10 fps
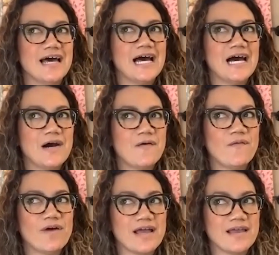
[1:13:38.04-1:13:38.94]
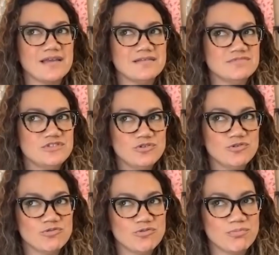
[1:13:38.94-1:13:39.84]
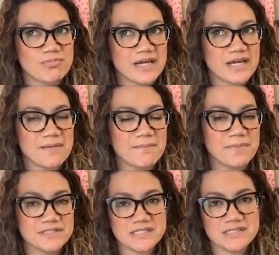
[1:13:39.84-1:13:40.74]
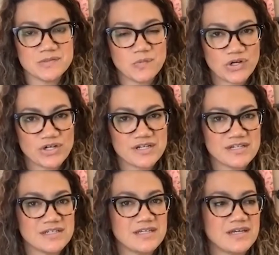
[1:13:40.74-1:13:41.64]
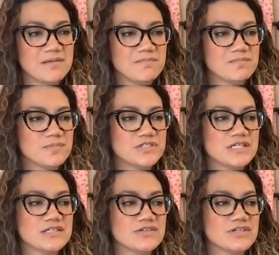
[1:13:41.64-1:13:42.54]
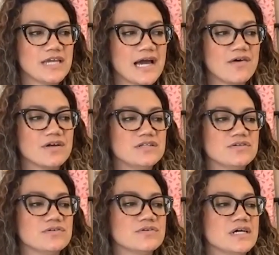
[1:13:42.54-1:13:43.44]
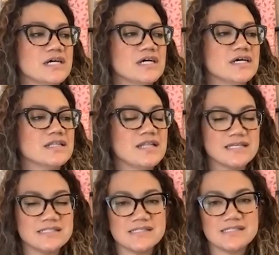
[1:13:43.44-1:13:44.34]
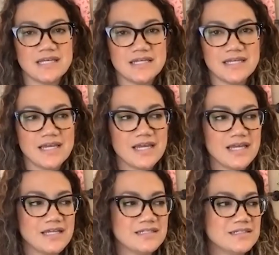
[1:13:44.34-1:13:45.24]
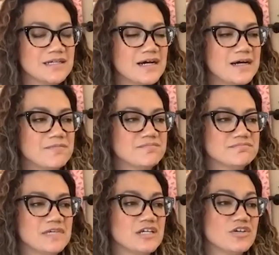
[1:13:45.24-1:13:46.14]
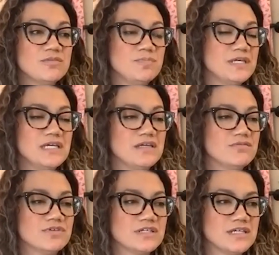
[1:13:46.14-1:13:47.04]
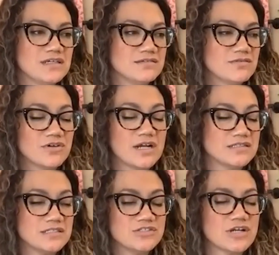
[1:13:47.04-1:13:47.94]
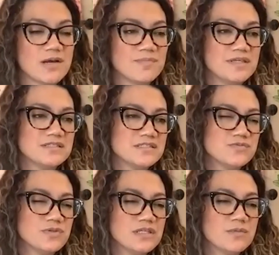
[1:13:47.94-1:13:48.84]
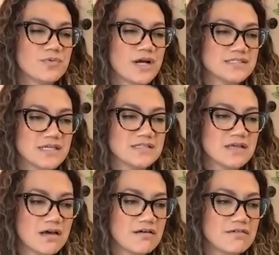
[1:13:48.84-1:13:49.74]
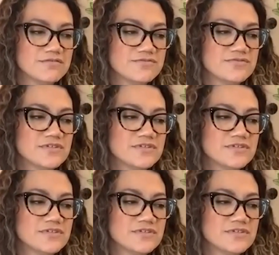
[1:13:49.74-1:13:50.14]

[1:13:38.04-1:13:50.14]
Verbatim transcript: how I do my business work, um, particularly how I do licensing. And um, it could be really, or Etsy shop, it's, it's really the process of